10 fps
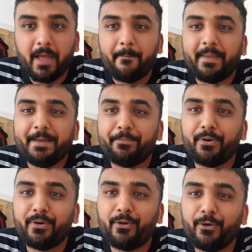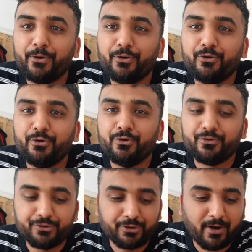people who
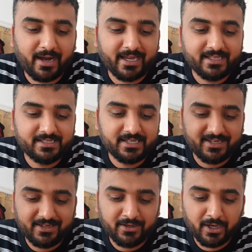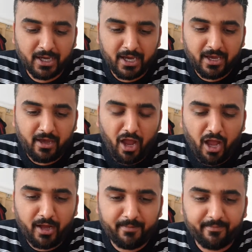try to
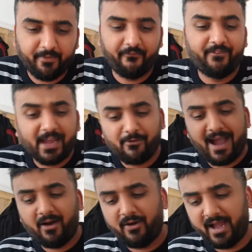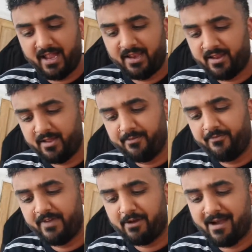figure out
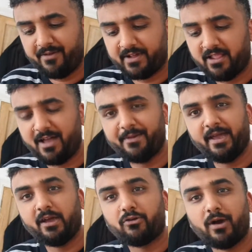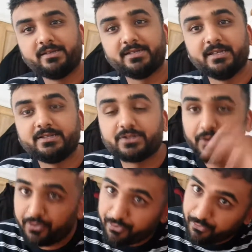the climate crisis
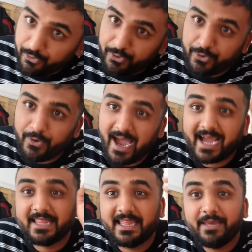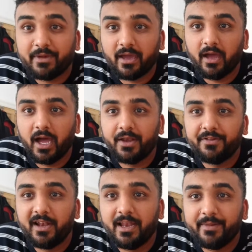through academia and
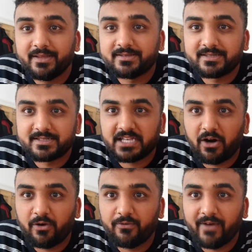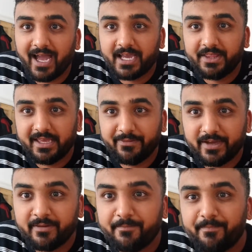the limits of academia.